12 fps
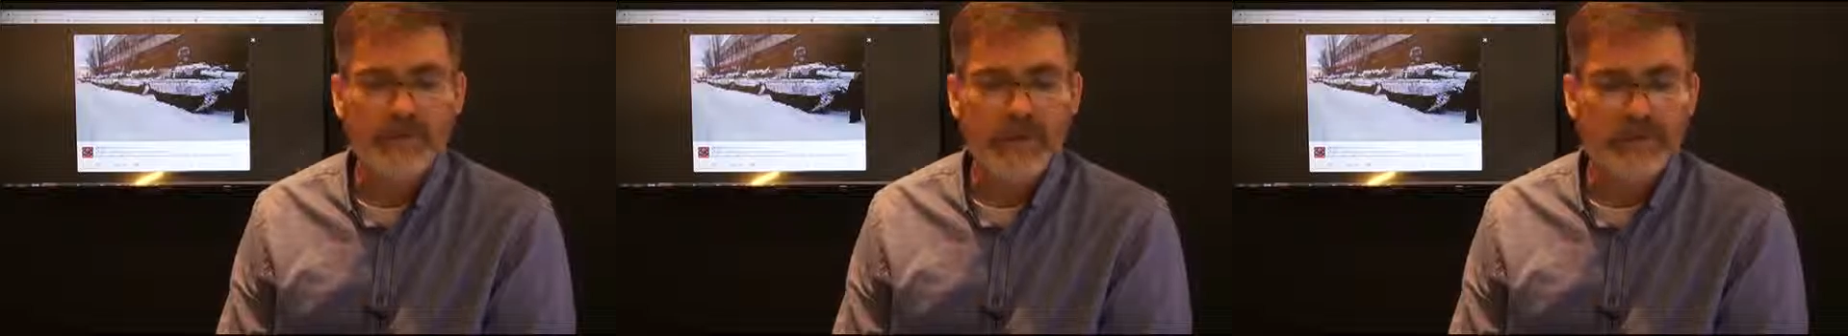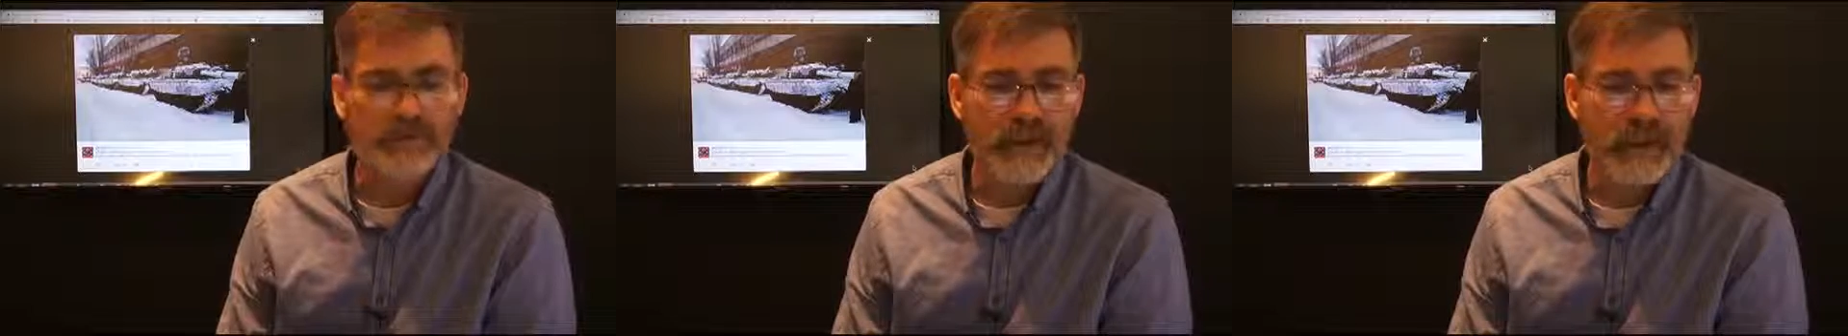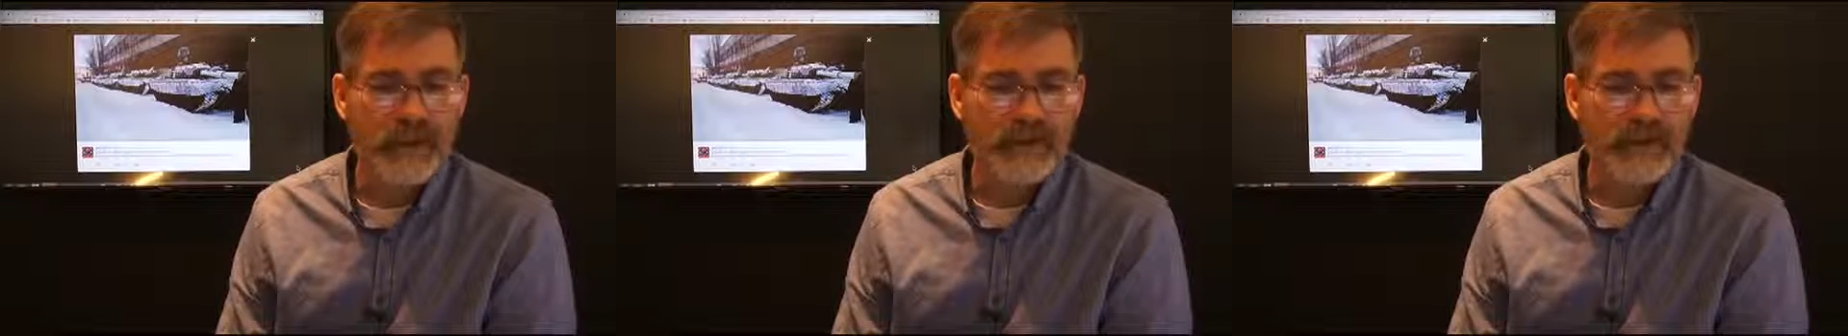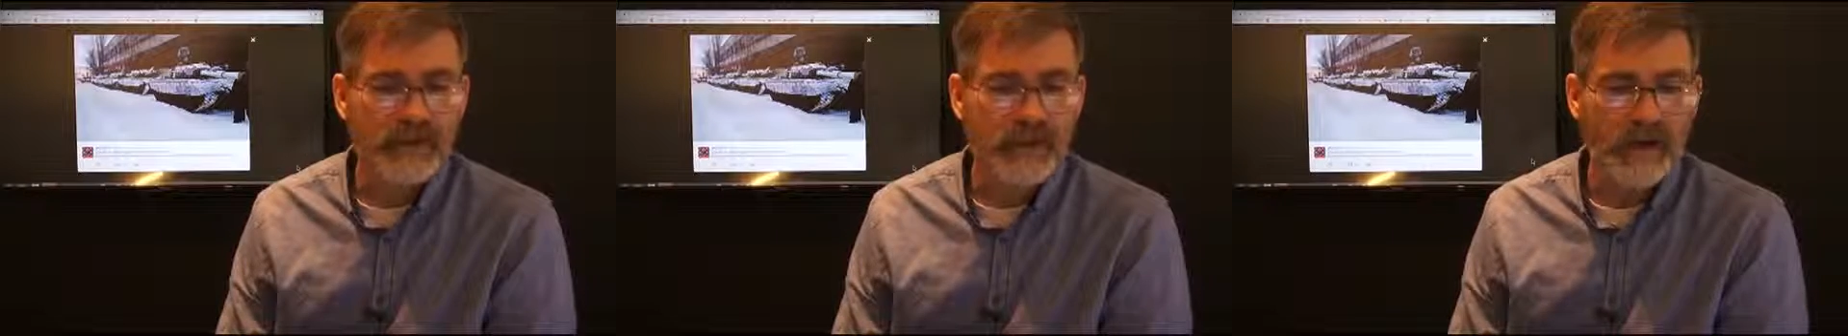in
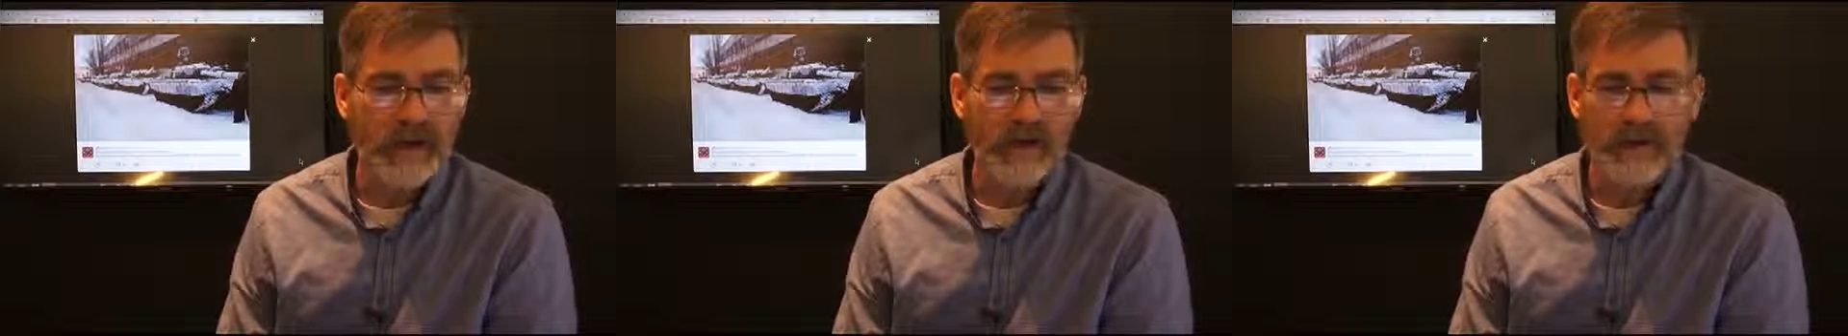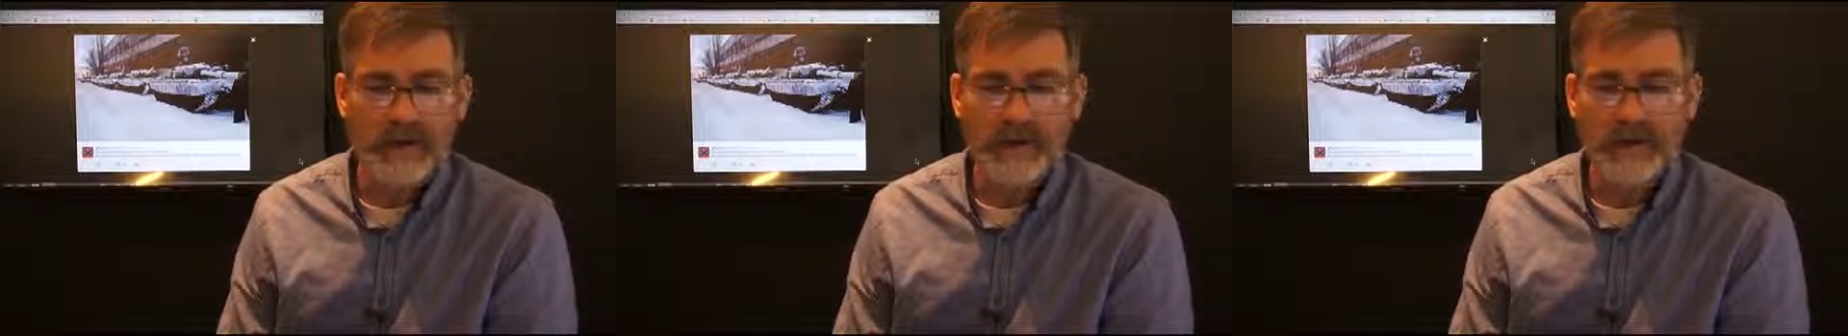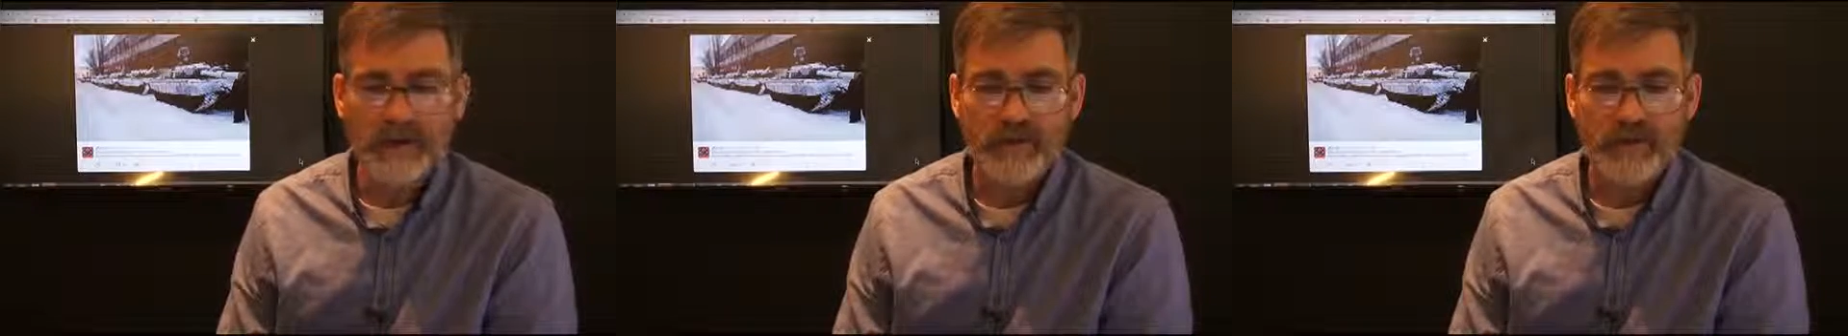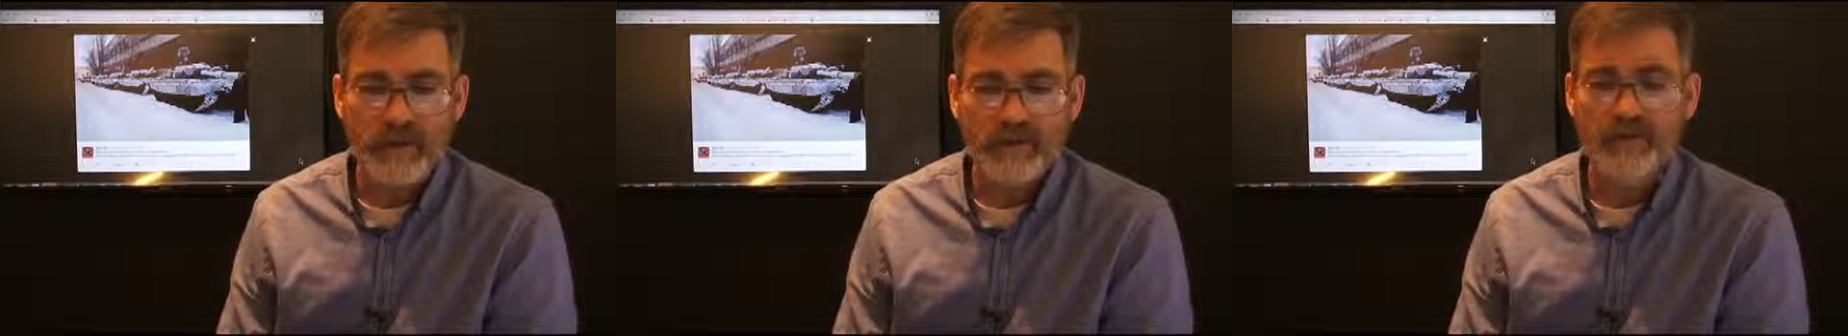back
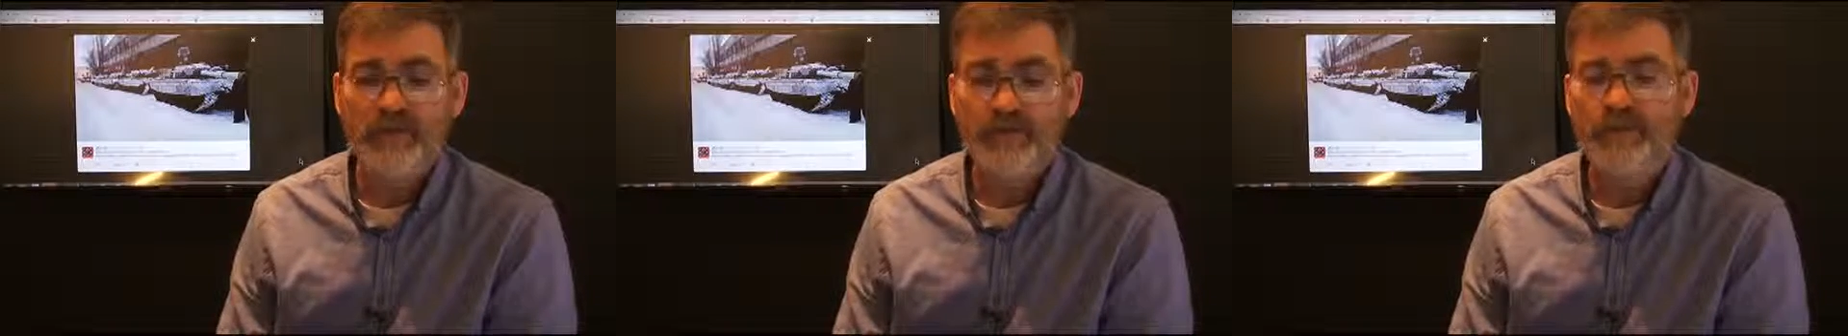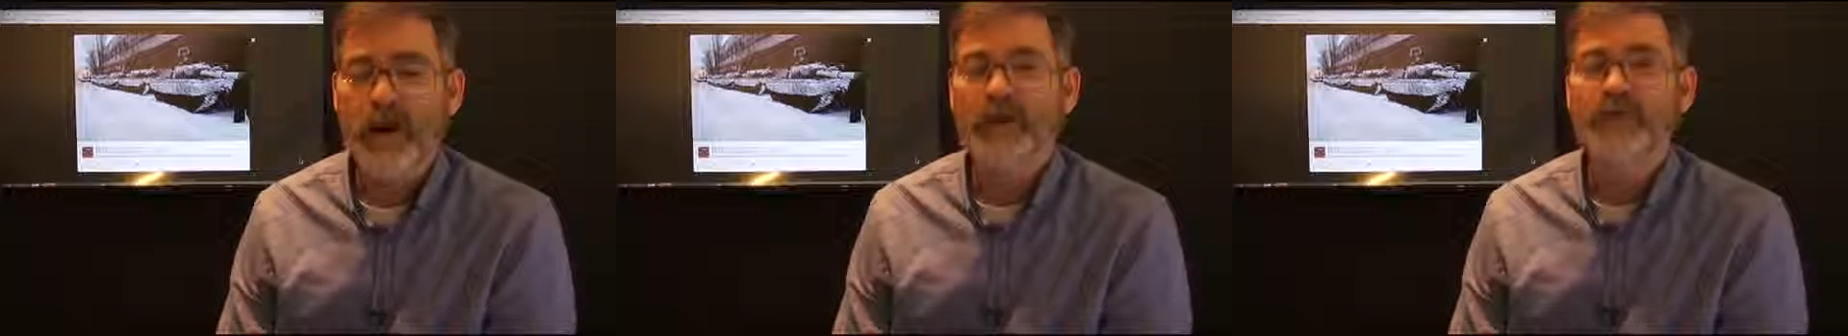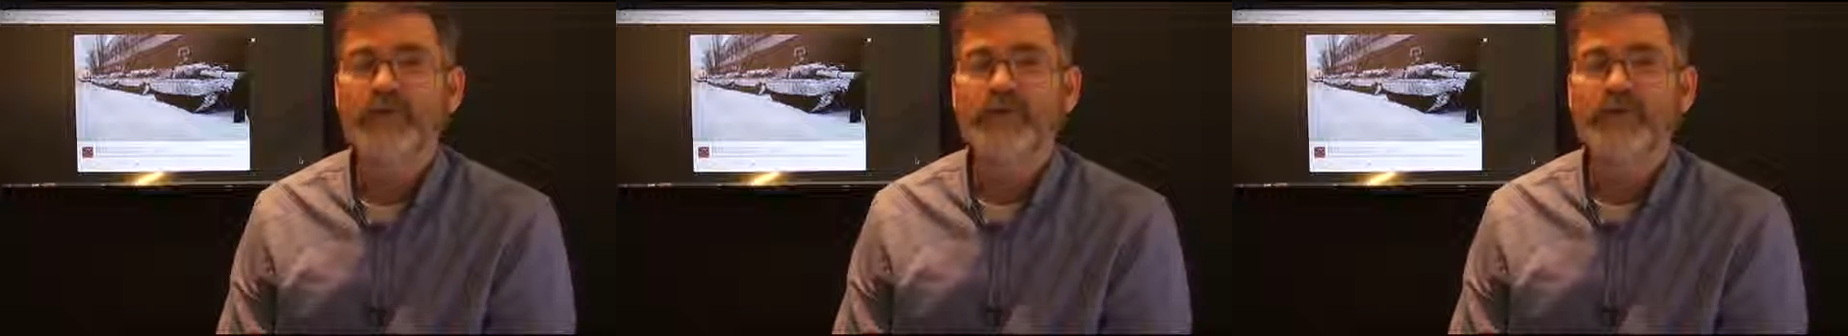in response